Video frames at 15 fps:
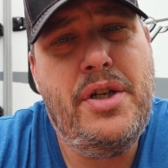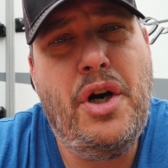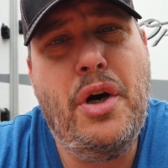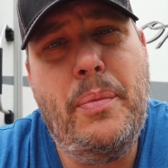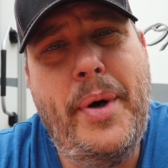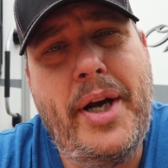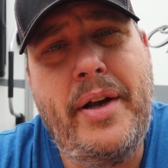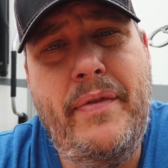
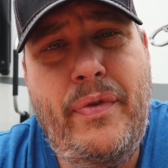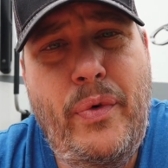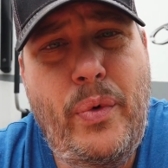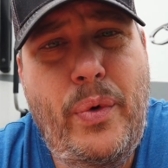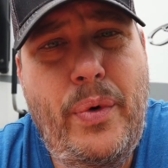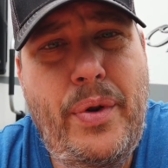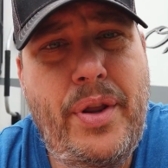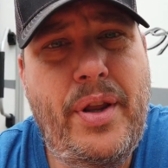talk back and
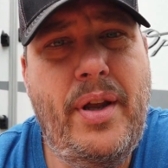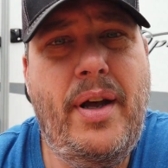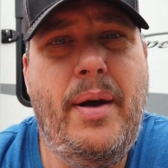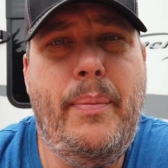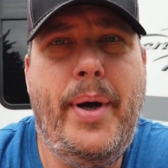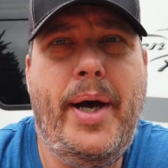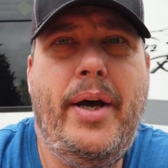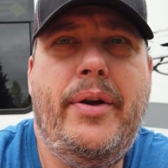forth
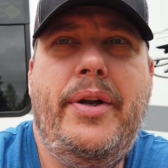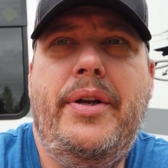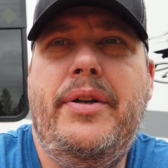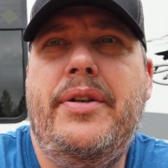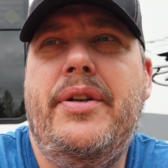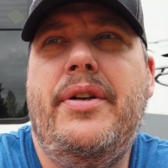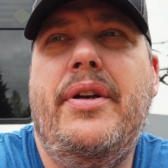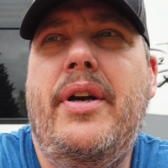about
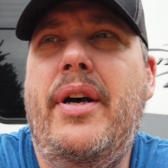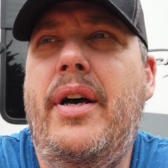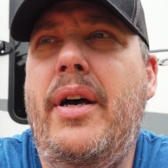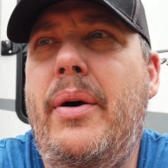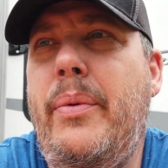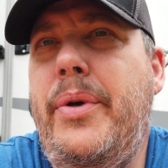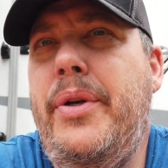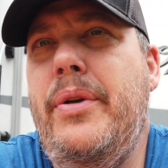it
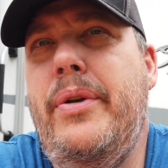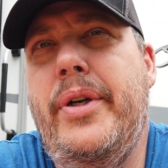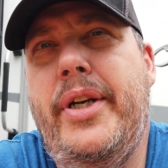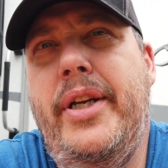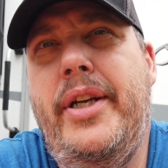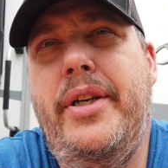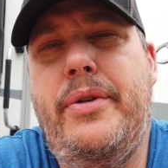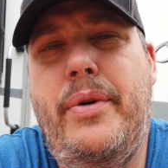when you're
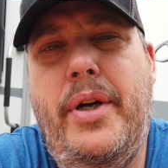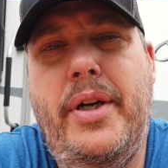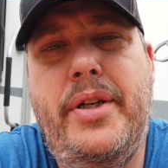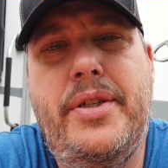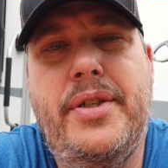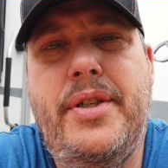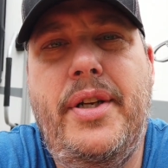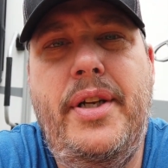looking at
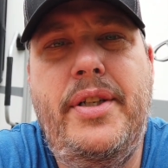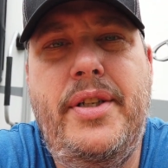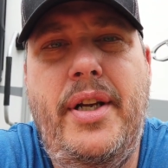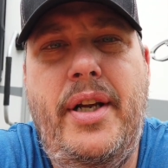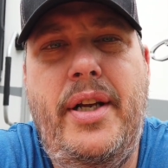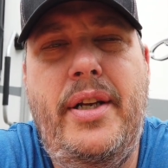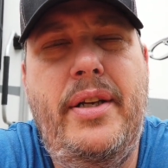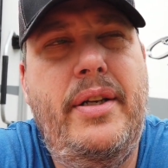trucks
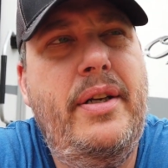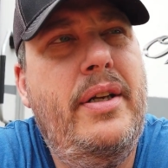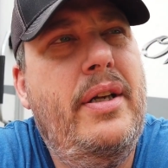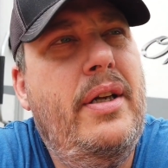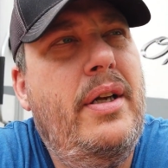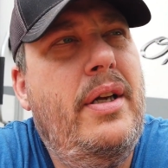and